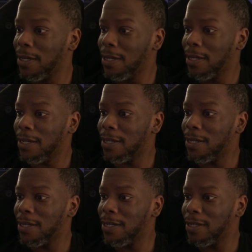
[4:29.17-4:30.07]

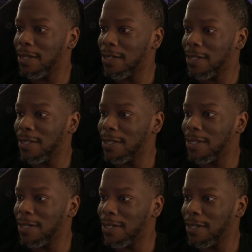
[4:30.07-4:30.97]

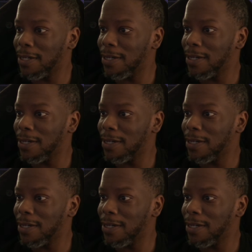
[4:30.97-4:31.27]
Nothing is said.